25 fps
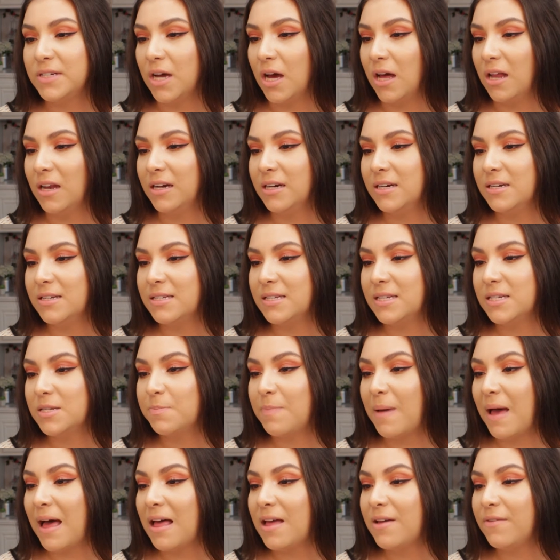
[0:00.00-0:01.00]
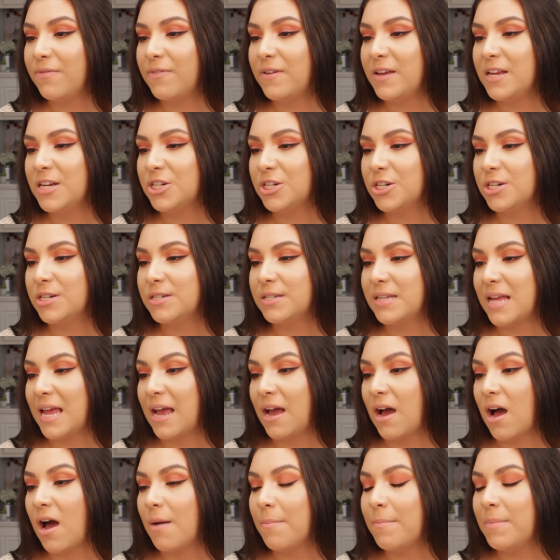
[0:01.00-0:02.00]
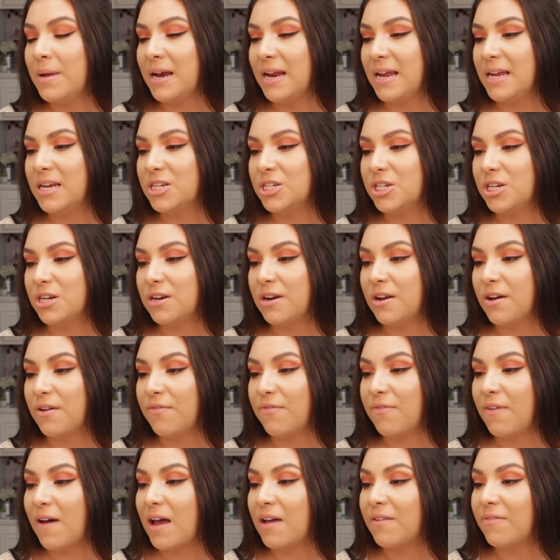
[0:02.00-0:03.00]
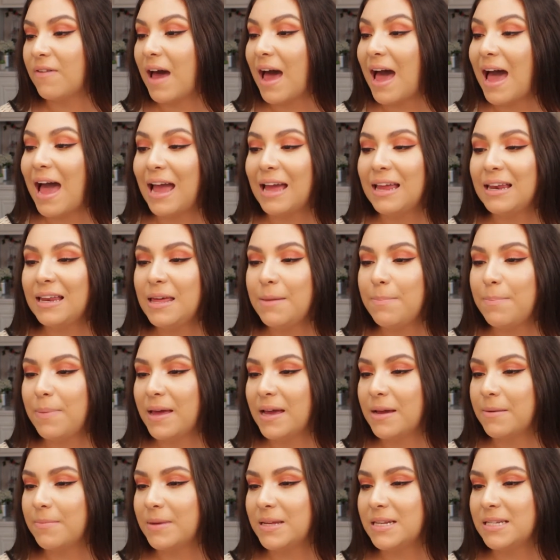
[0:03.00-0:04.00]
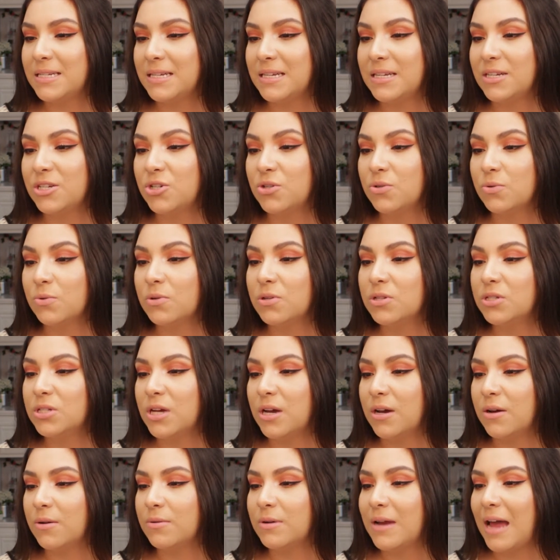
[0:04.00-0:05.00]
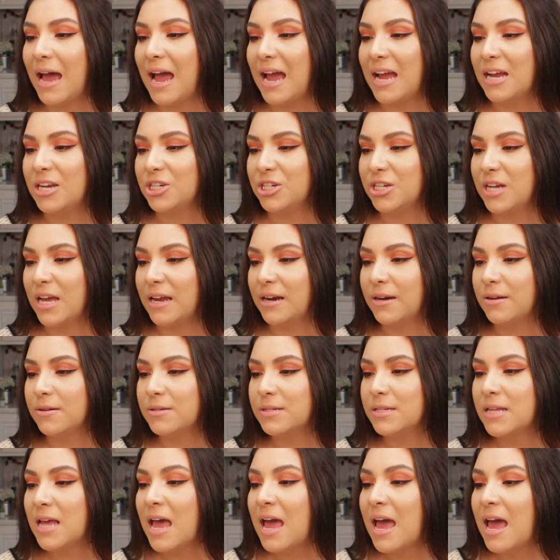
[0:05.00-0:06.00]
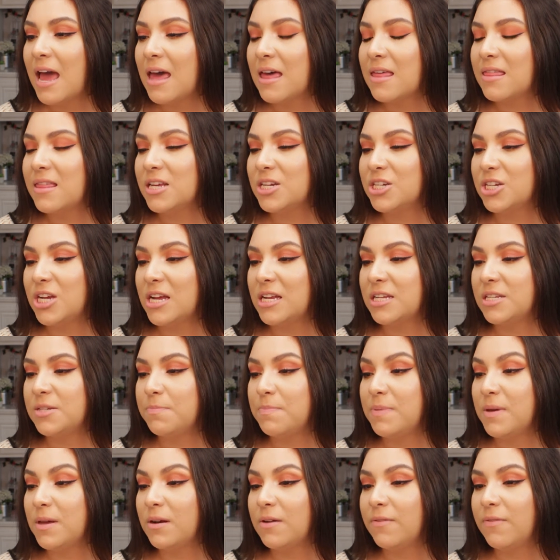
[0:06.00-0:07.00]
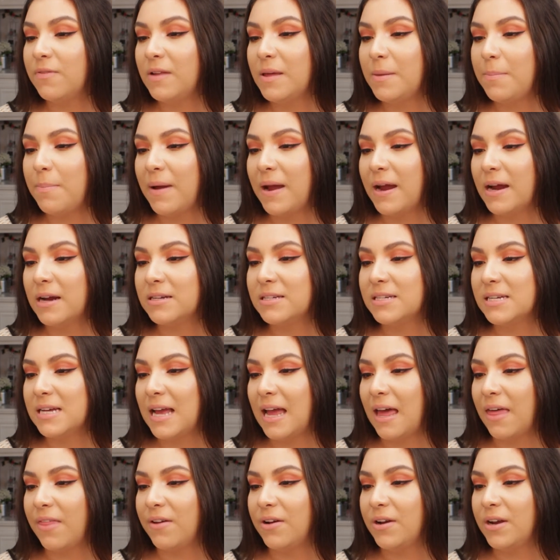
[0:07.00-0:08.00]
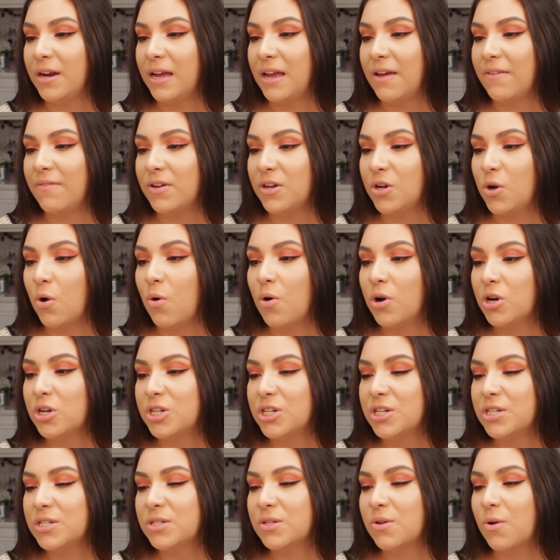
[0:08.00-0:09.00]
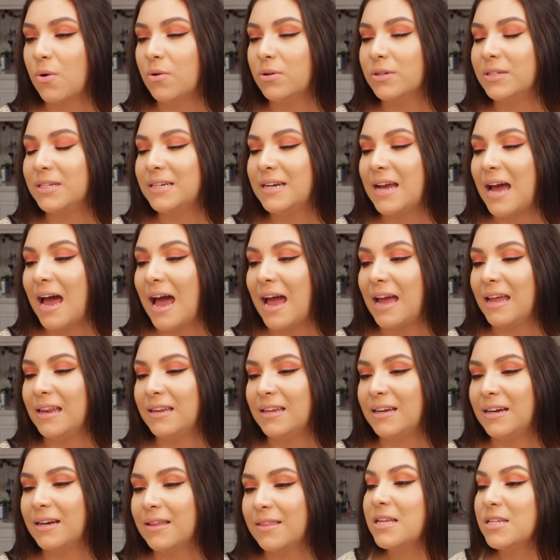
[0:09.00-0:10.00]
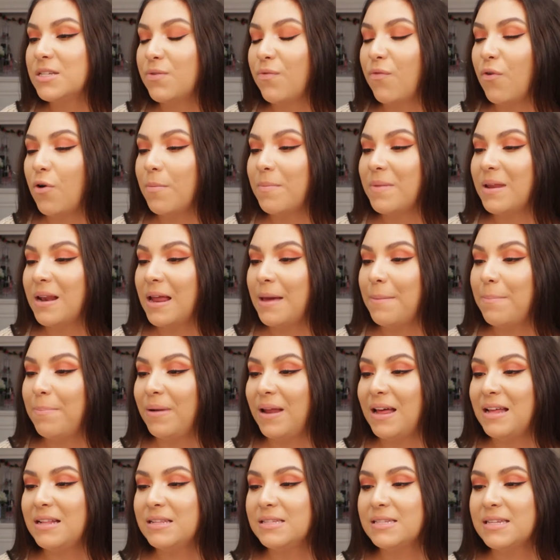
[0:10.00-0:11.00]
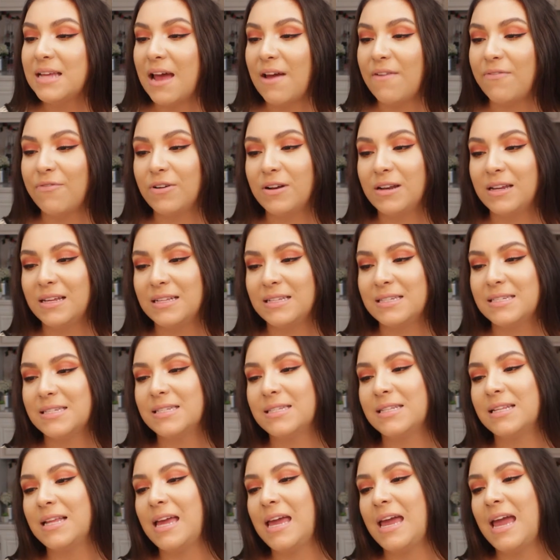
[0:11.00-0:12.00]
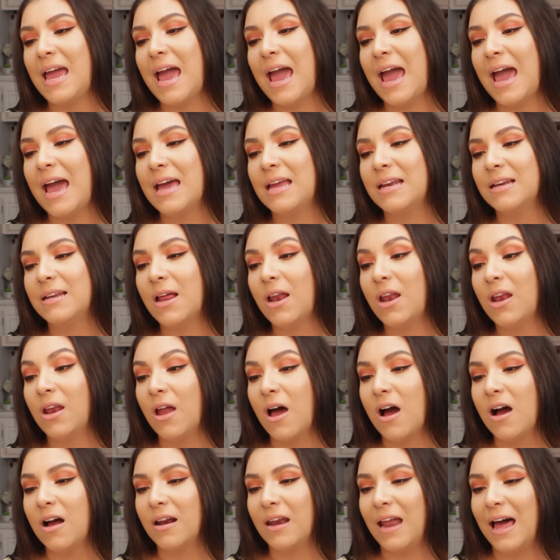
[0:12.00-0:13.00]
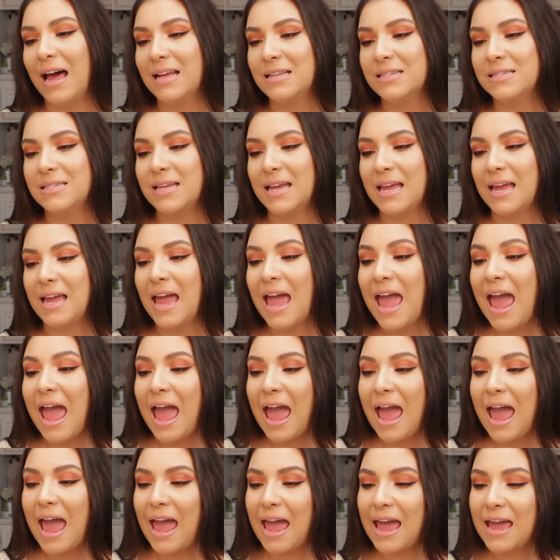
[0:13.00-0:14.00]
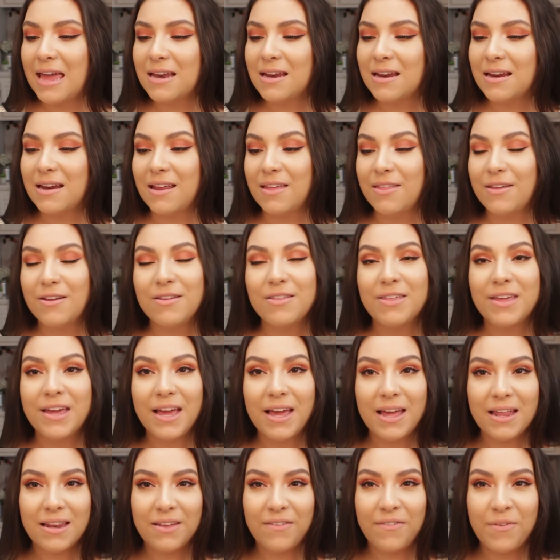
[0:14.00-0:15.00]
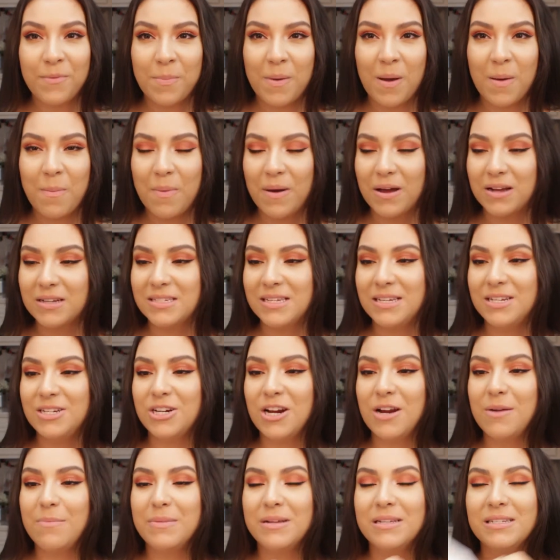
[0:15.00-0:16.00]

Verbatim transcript: dollars. This palette features a combination of five highly pigmented jewel tone eyeshadows. The shades beautifully pair together to give a gorgeous golden eye look. This formula blends effortlessly and long-lasting. And another thing I love about BoxyCharm